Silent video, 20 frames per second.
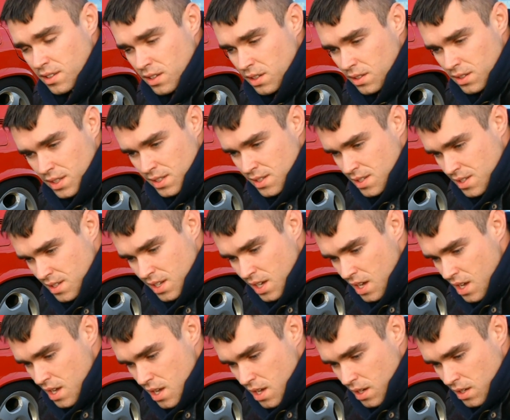You know like just
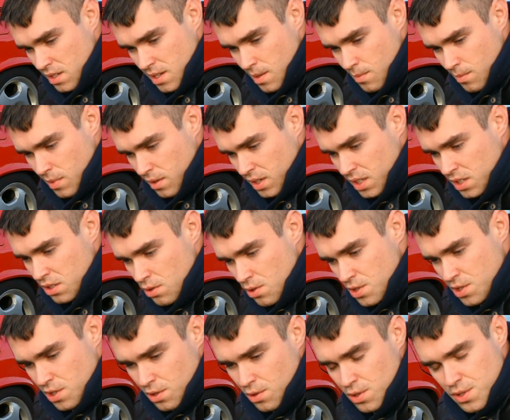because I'm a
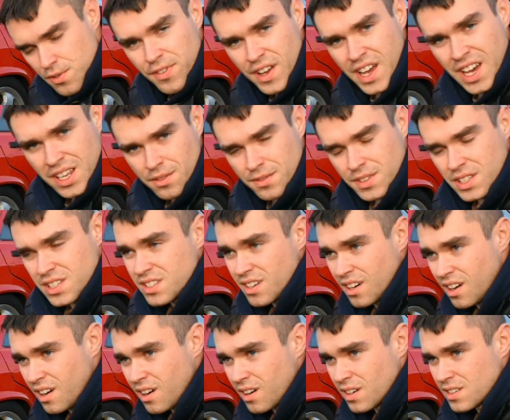huge, huge fan of these
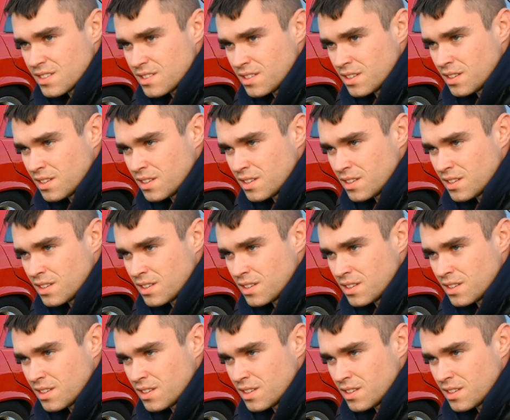cars,